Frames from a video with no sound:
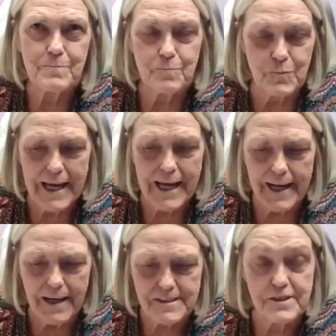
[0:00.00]
we had a
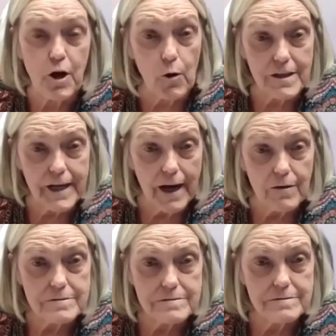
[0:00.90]
house in
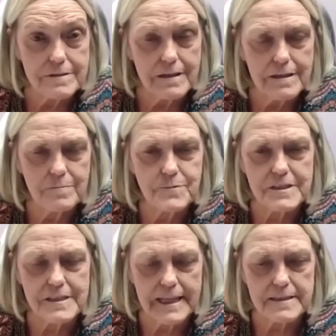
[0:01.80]
Argyle
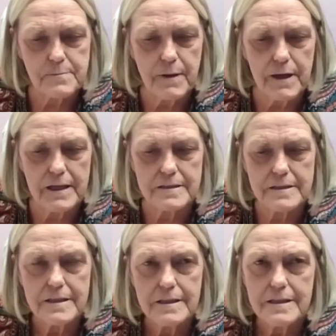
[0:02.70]
just last month.
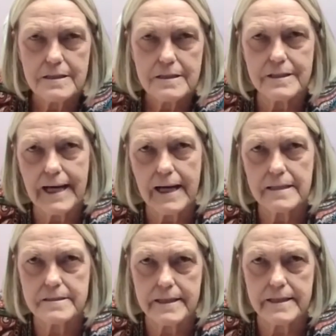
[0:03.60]
The
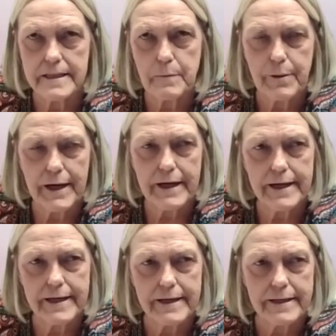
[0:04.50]
last tenant
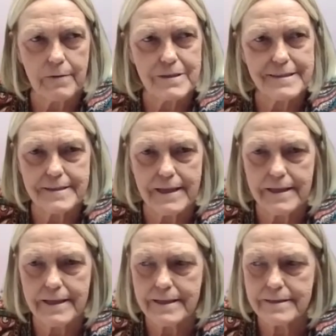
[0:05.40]
paid, I want to say
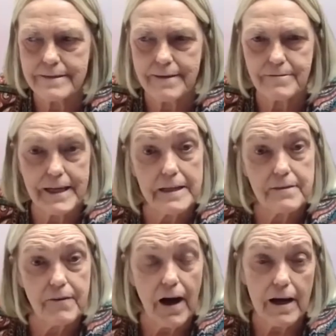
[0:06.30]

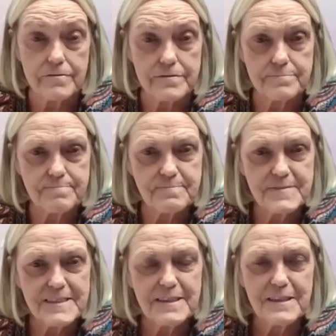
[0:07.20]
$11.95.
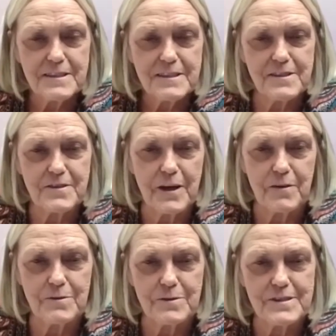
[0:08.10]
So the
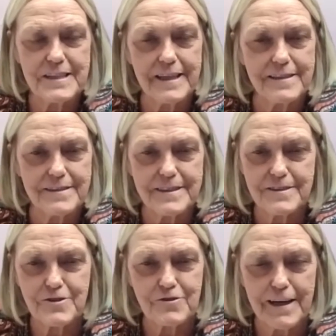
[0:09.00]
owner said,
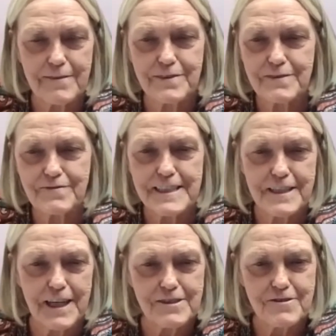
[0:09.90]
let's try
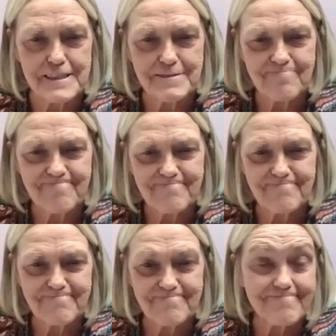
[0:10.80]
$1,500.
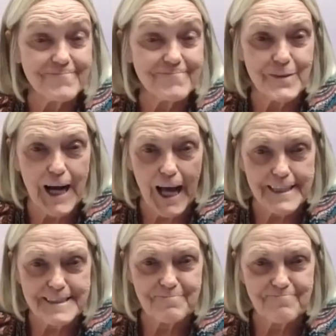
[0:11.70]
We got it.